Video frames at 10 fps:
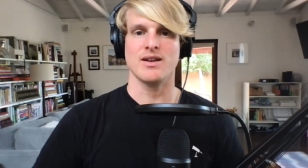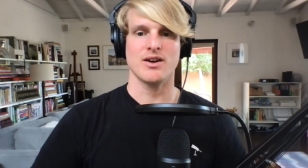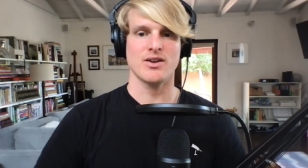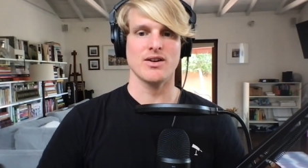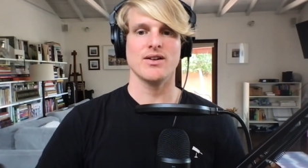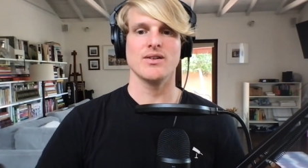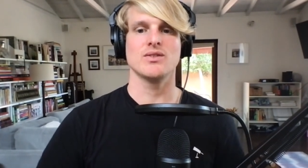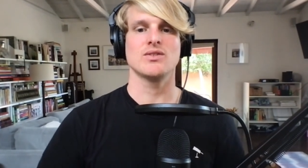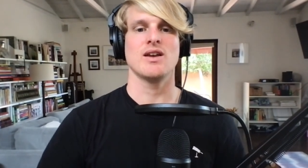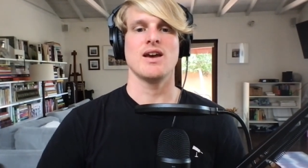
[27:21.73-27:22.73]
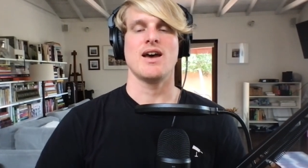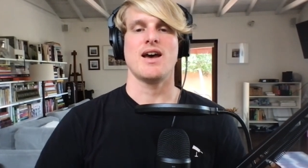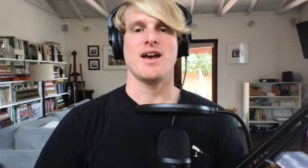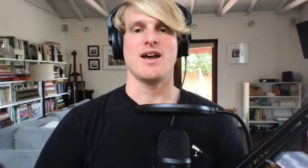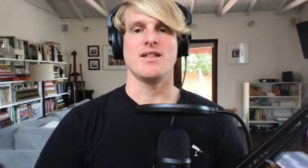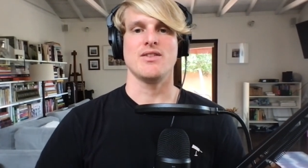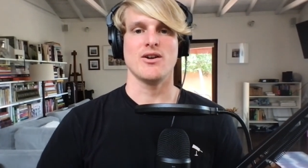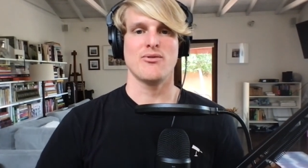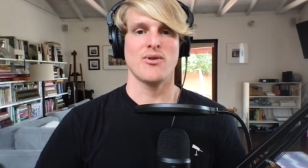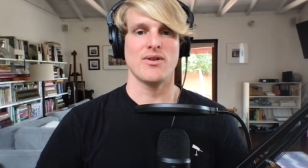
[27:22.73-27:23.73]
occurs, and
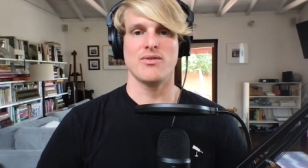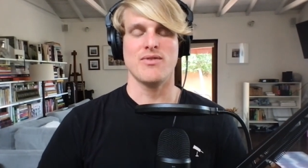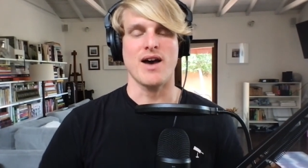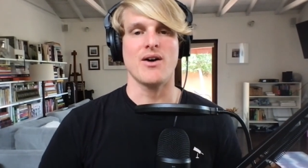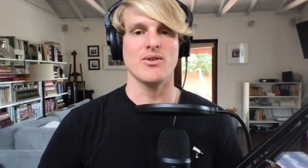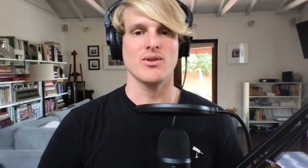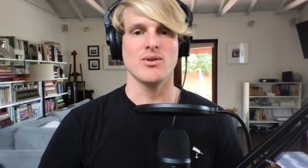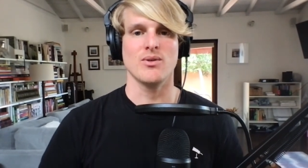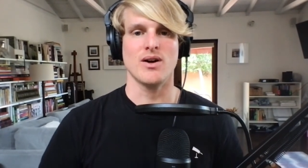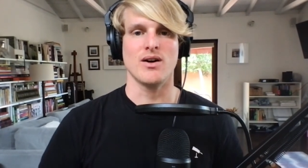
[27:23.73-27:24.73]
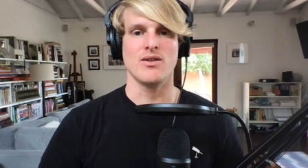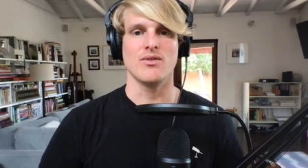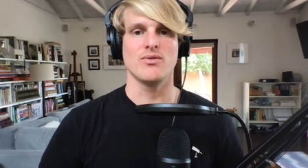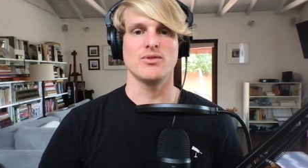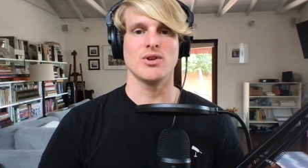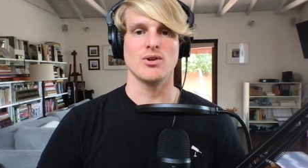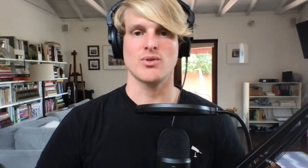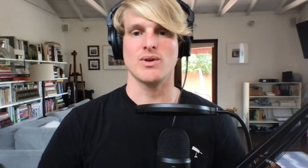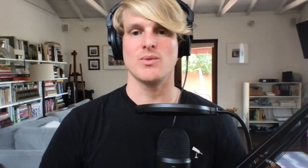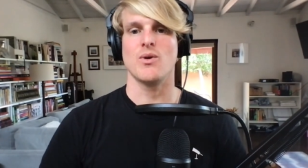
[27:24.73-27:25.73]
therefore the value of
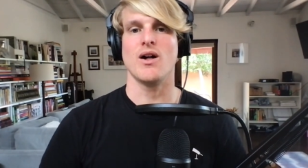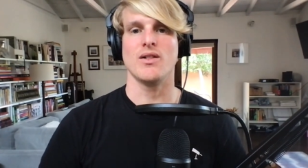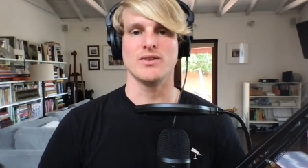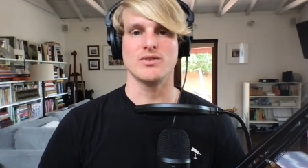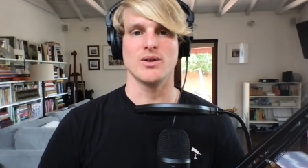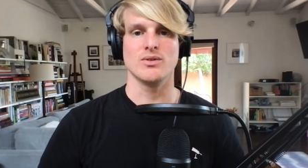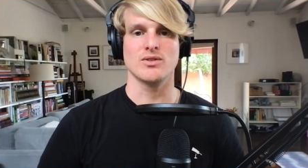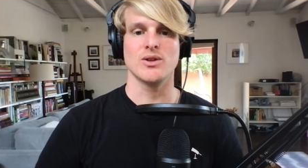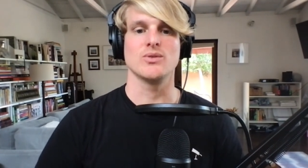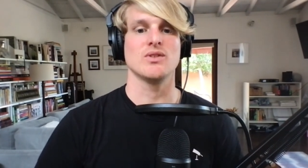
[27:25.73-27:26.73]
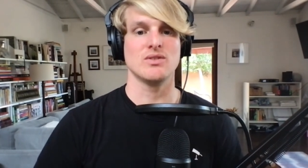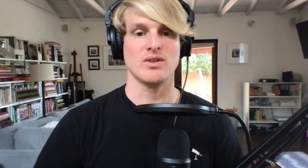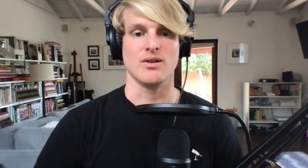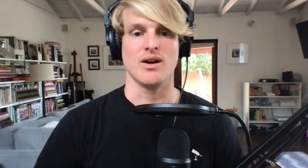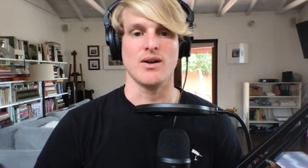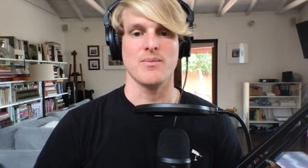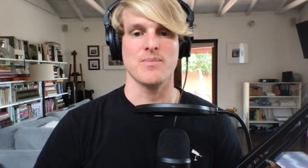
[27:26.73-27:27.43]
Dogecoin wallets goes close to zero.